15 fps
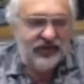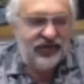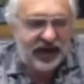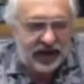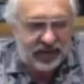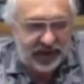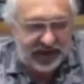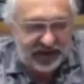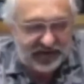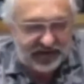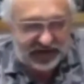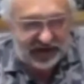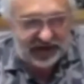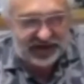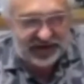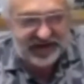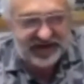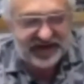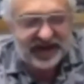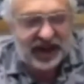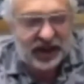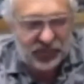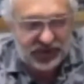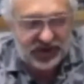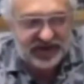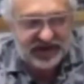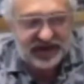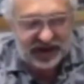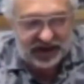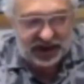Environmentalists, I
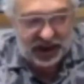would say,